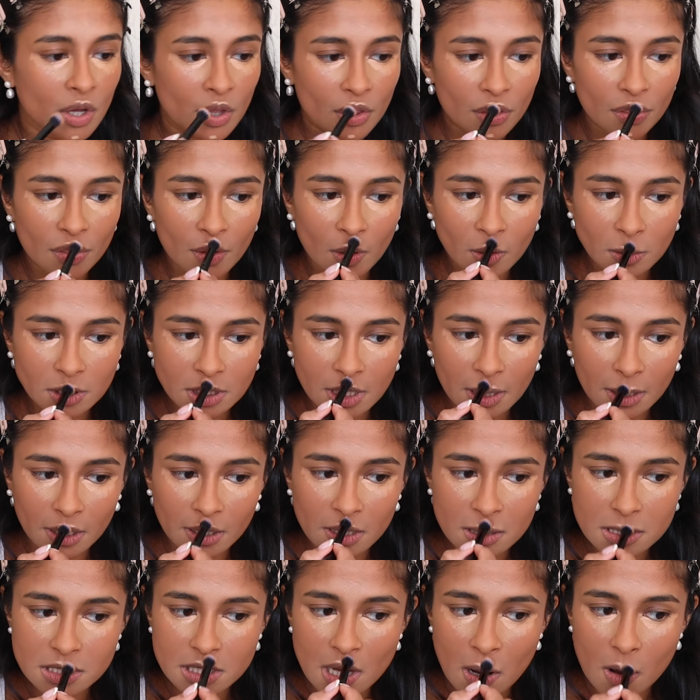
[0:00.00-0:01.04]
those
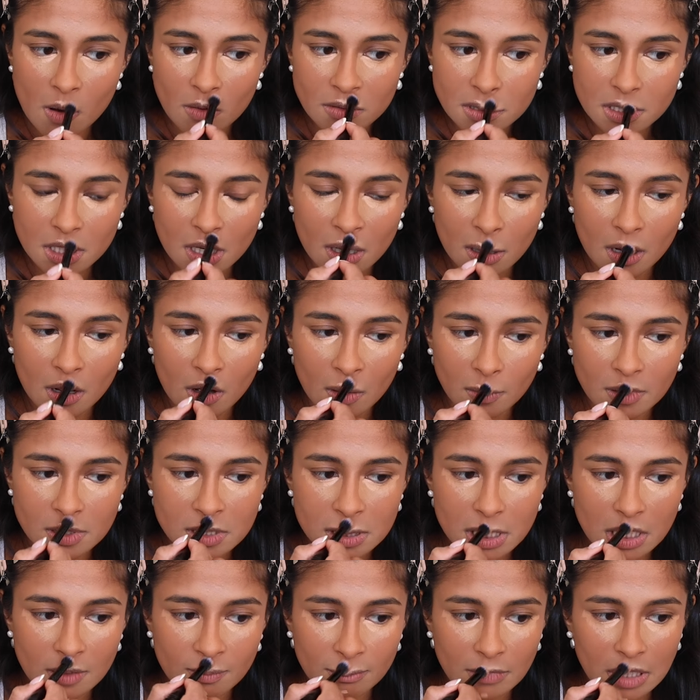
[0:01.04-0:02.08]
areas out
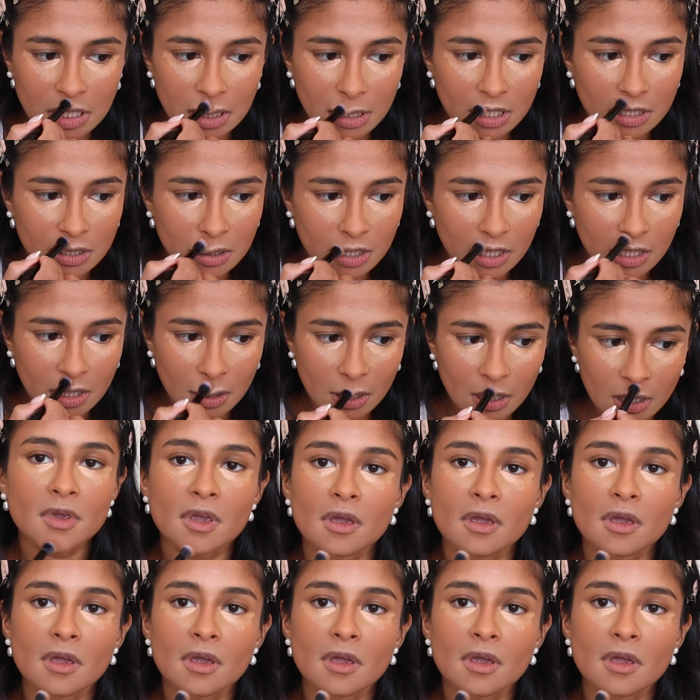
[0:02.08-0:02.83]
almost immediately.